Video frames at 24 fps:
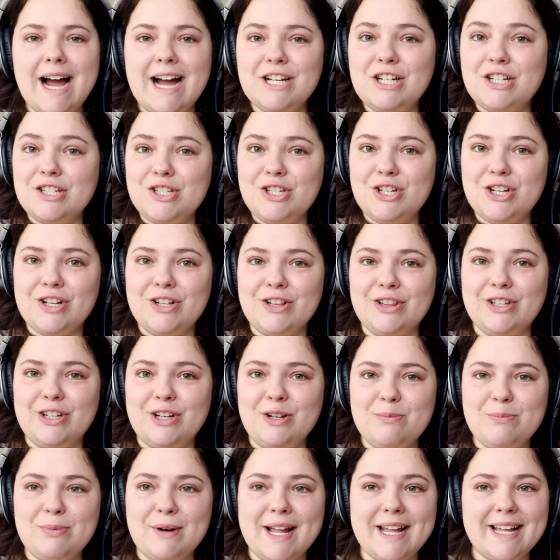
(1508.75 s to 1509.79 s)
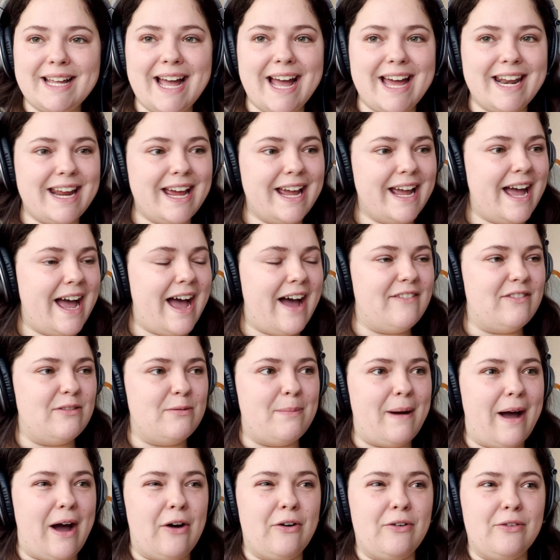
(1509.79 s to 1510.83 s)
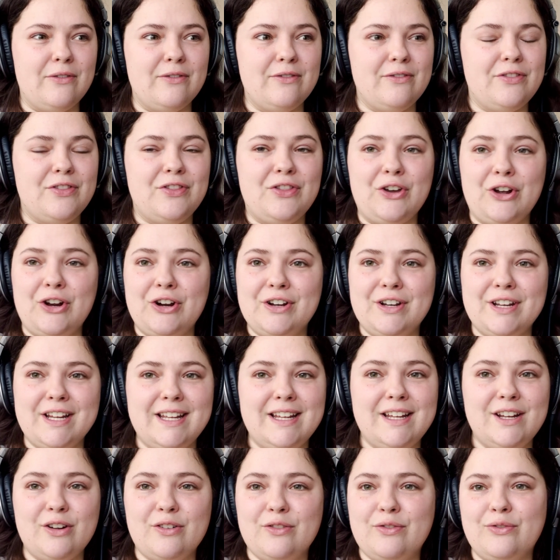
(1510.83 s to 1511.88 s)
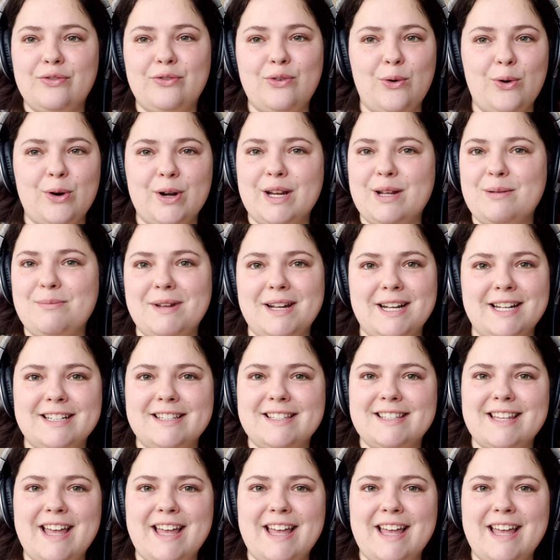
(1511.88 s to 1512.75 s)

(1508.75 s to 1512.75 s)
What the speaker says: I just took a little break and I have about 30 or 40 minutes